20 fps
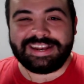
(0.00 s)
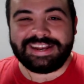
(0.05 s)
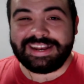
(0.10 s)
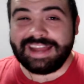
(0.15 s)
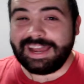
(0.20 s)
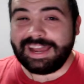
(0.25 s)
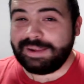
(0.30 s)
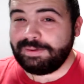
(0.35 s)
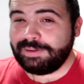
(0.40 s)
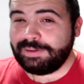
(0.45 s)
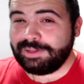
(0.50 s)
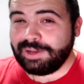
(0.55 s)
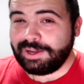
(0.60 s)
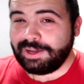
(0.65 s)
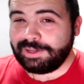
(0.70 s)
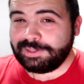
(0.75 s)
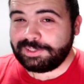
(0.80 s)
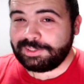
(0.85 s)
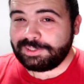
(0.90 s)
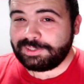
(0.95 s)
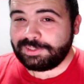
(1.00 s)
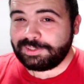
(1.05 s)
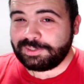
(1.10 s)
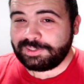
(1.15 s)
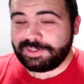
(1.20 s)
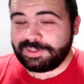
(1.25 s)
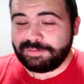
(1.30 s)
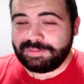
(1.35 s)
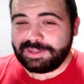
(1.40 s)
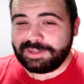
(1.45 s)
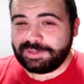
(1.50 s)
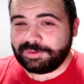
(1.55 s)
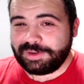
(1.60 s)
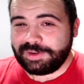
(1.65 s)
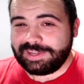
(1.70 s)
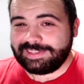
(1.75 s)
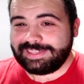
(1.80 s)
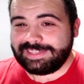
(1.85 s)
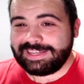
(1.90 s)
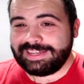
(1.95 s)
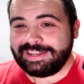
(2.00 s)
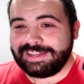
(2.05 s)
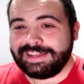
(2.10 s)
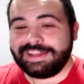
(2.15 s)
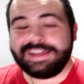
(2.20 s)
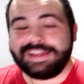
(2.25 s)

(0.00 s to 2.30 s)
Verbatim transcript: $9 or something crazy.